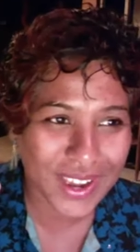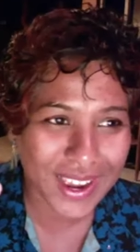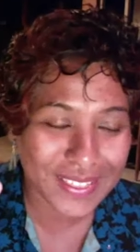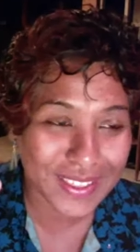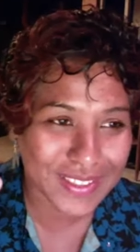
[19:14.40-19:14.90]

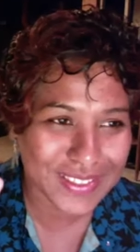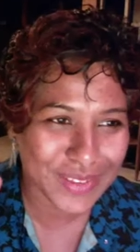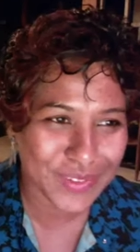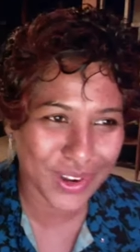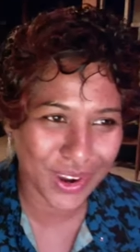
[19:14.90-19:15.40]
I think
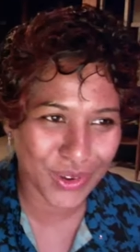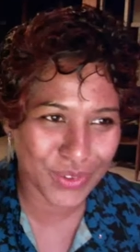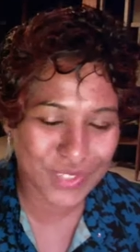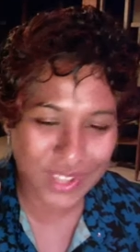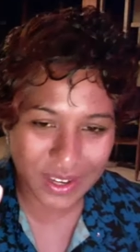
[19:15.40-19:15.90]
that we are out
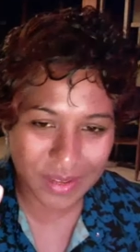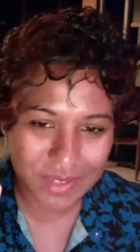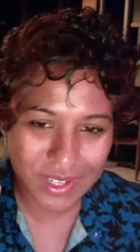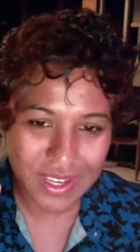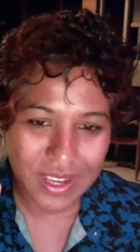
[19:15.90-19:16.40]
of time,
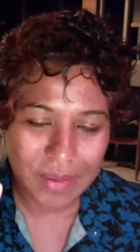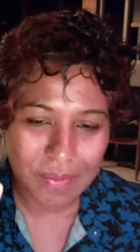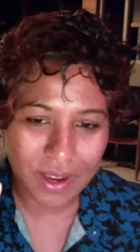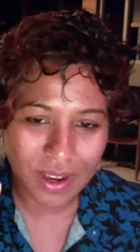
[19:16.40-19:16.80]
but